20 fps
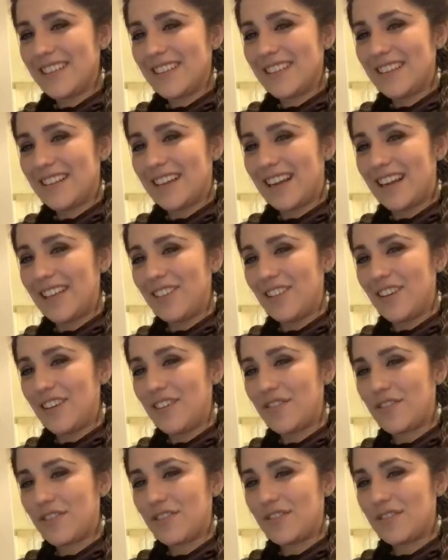Like, I
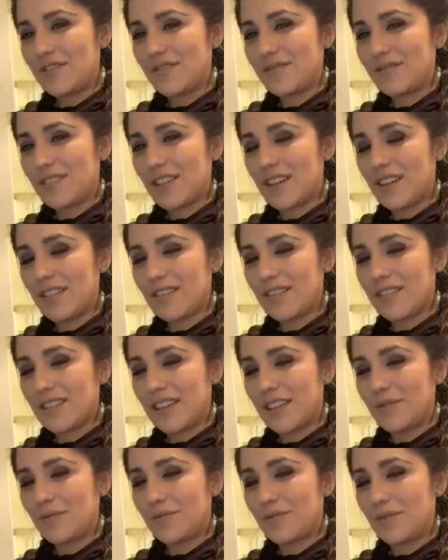love,
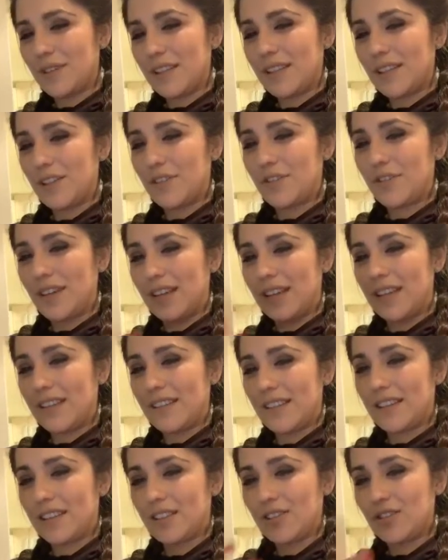like, really creating,
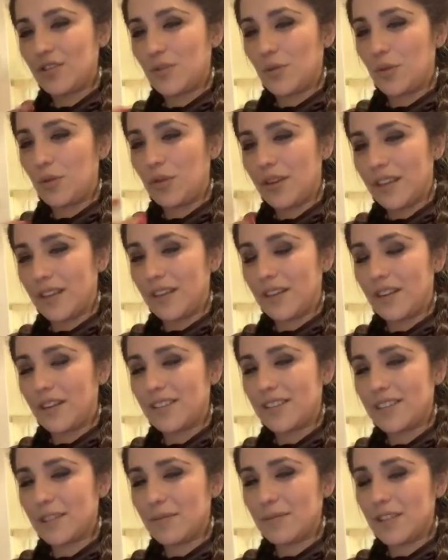like, the story and
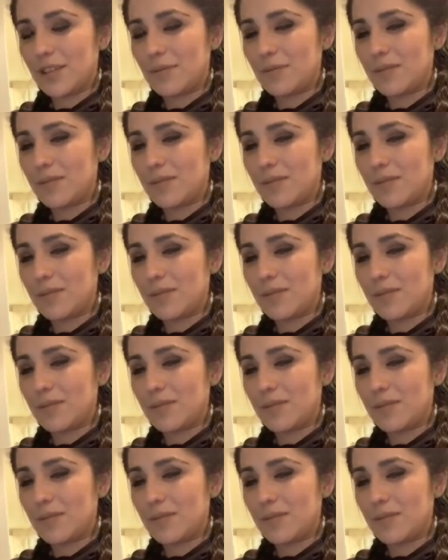concept here.